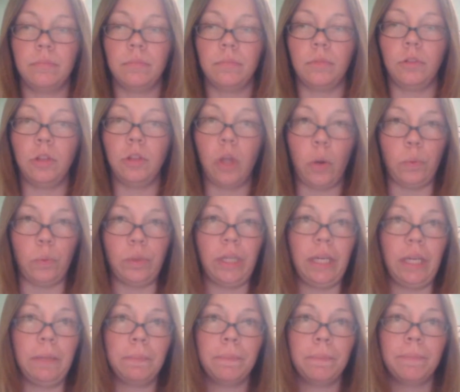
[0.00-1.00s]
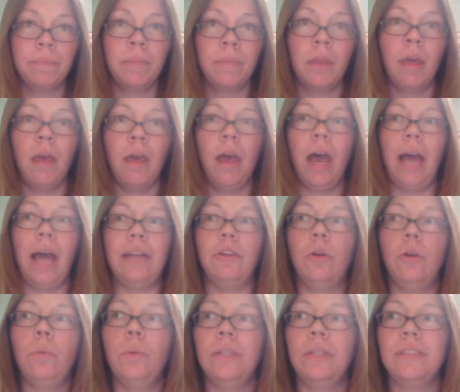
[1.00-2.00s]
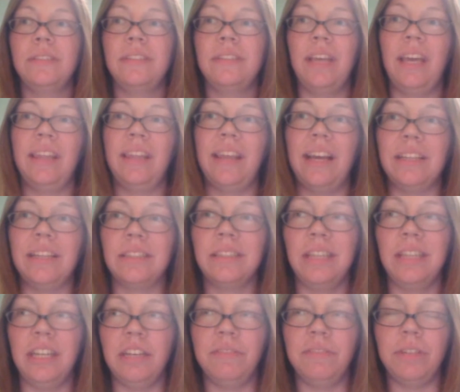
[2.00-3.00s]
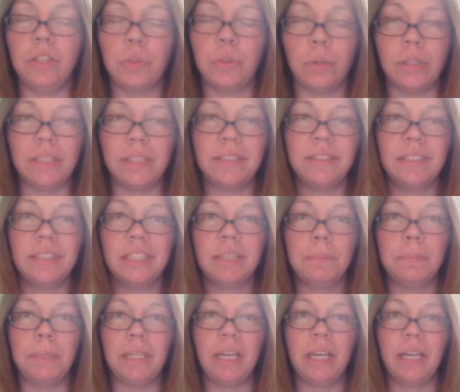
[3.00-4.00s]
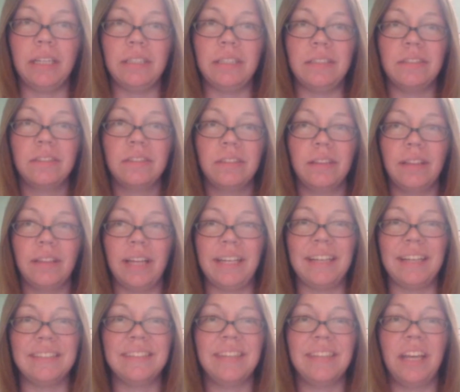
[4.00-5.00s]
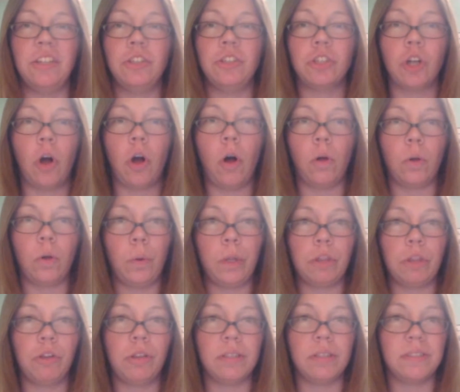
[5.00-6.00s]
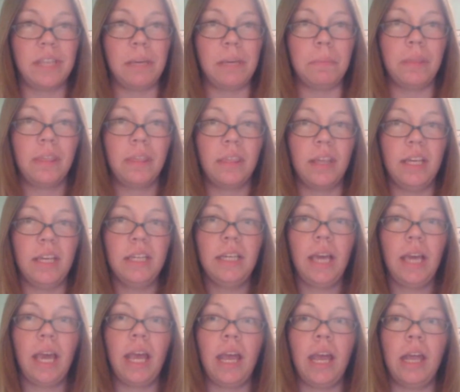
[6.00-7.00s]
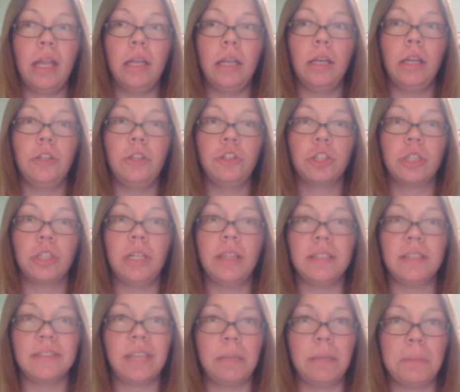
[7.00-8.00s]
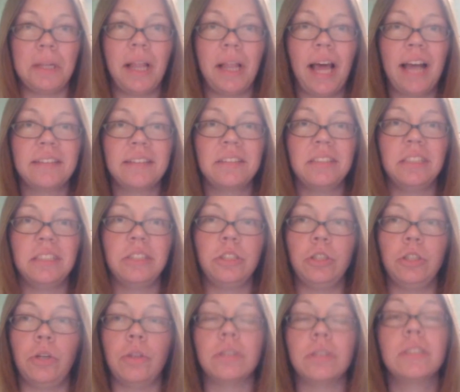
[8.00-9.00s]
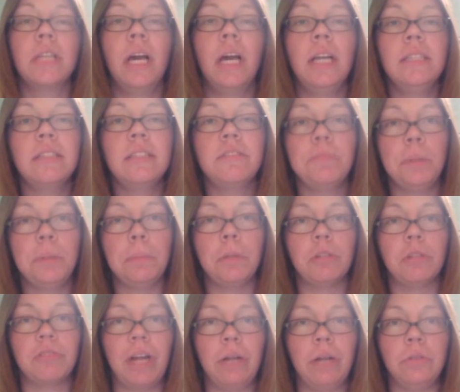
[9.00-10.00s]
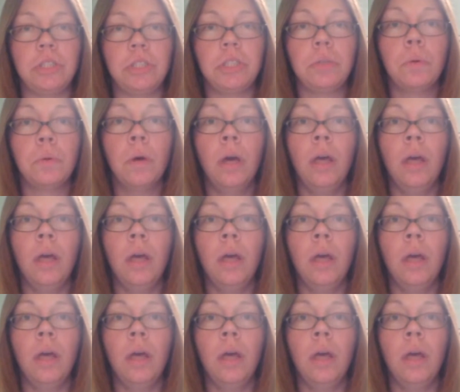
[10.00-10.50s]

lonely. I don't want to say that it's individualistic because, like I said, you're all going through the same thing and you're in the same classes. There's tons of people around you.